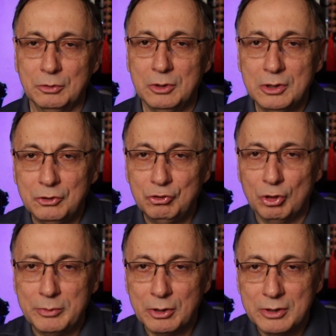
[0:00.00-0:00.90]
So
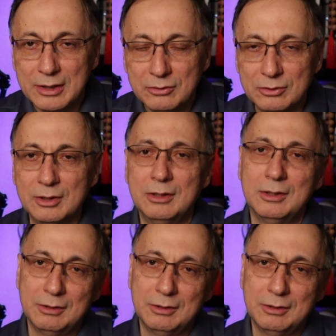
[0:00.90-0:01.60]
join me on this.